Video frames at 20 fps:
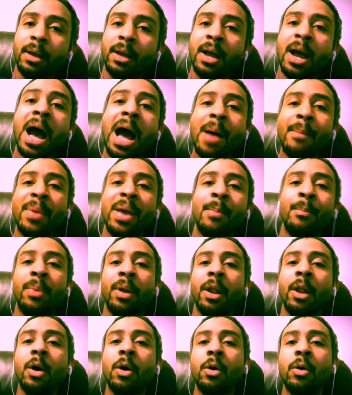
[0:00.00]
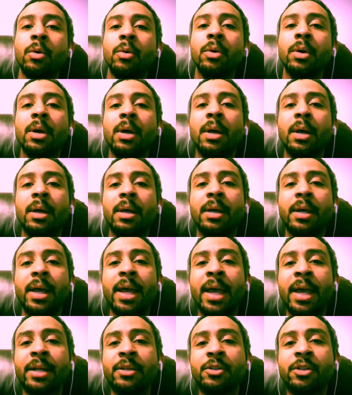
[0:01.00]
comment below
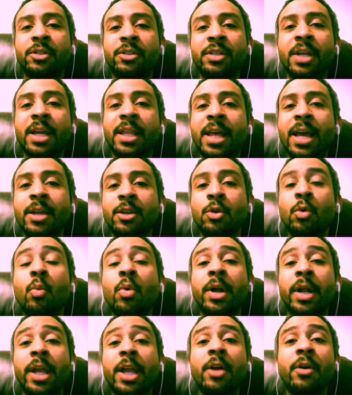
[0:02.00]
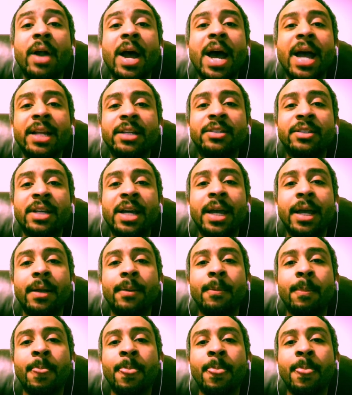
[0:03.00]
and just say that you want to hear hindsight.